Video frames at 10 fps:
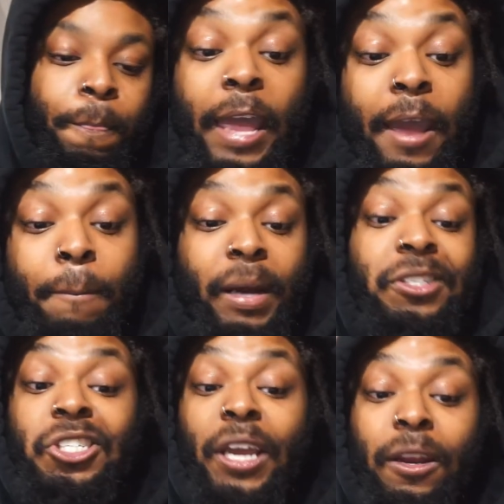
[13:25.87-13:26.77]
And my
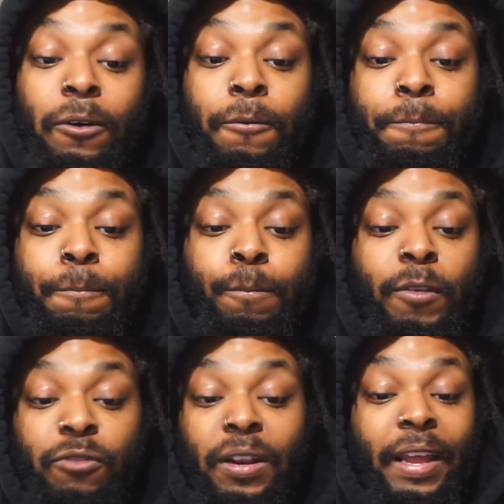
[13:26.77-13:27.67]
channel,
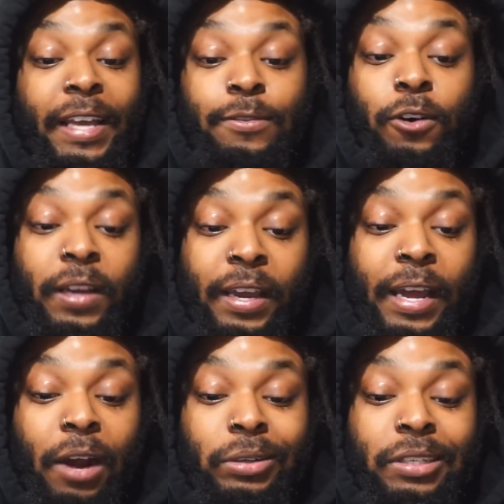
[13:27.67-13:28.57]
for the last 48
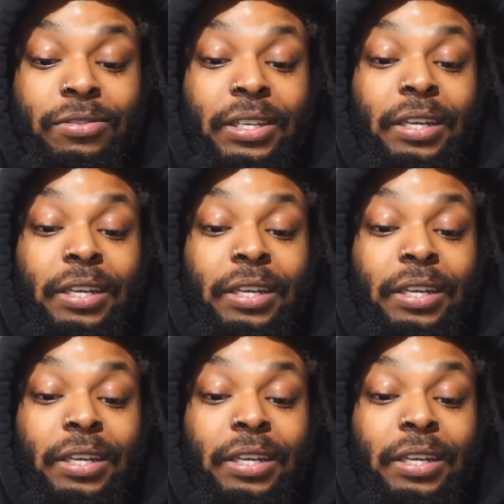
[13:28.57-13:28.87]
hours, have seen